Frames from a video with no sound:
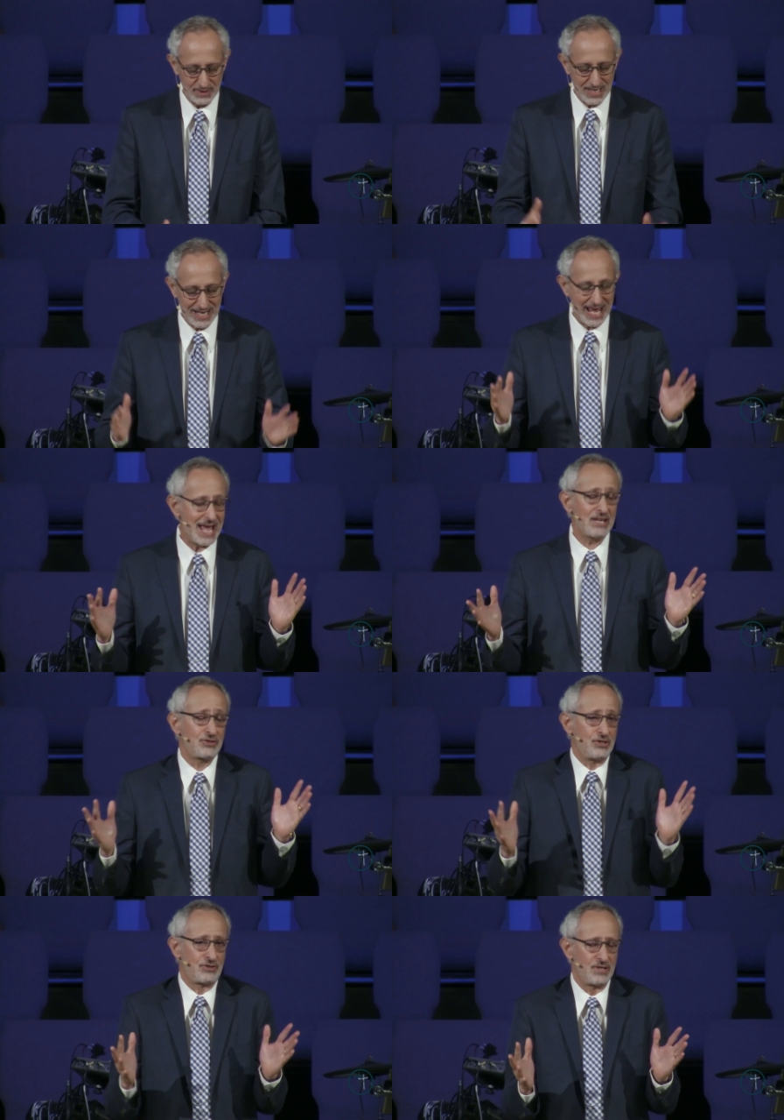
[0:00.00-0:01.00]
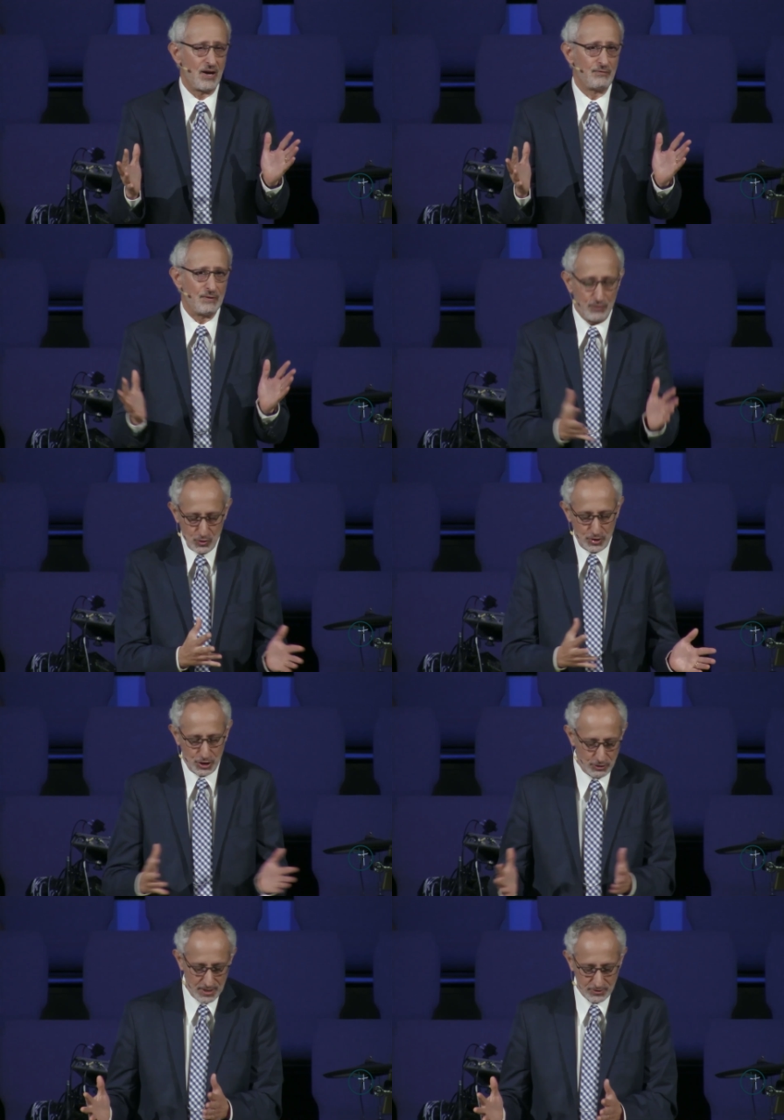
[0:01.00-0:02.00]
and then ask yourself if you
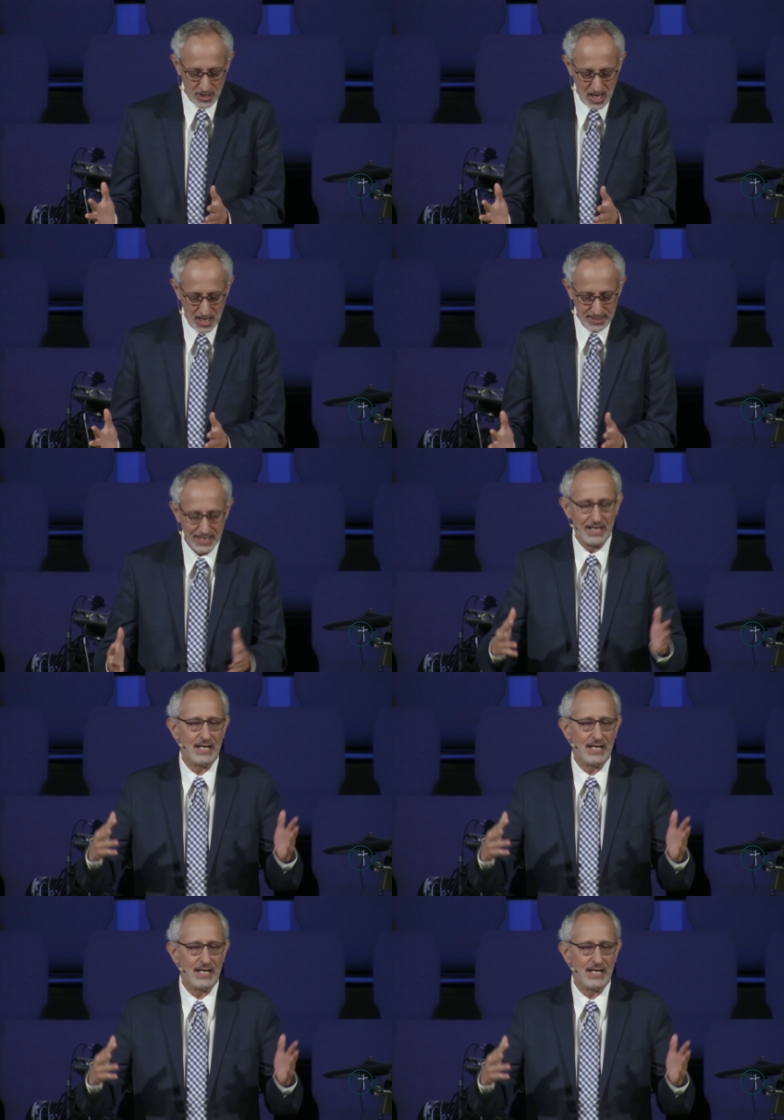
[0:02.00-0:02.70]
could trust God